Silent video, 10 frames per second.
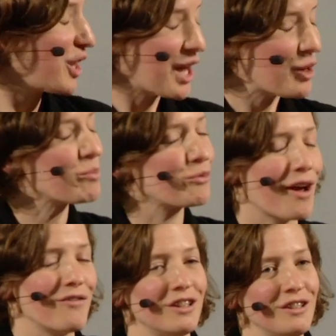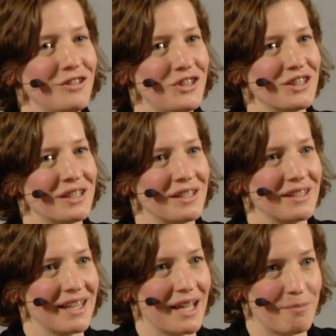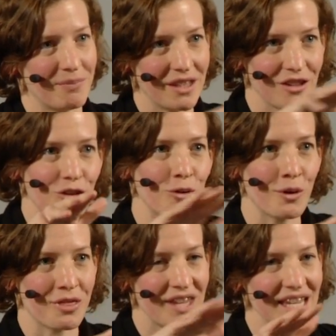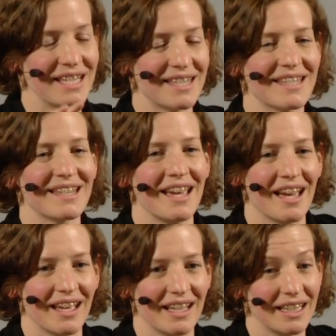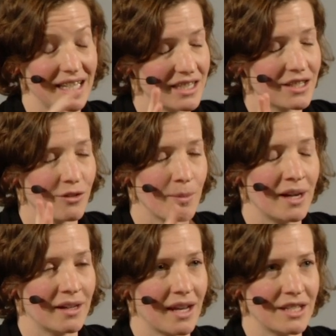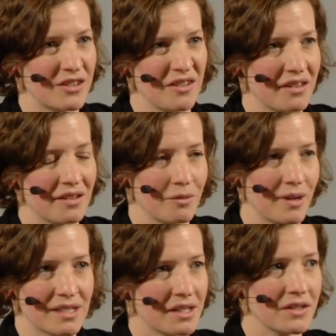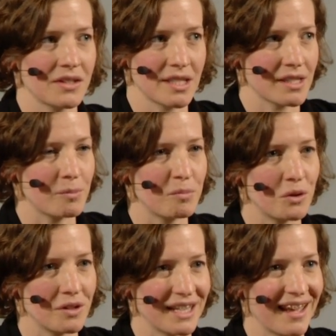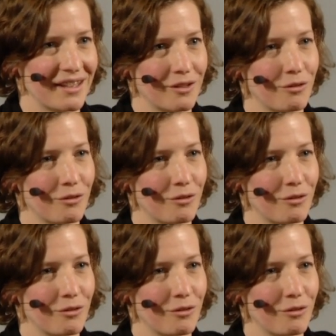kelp revolution um, in the northeast, uh, at least of America. I don't know that the West Coast is on board yet.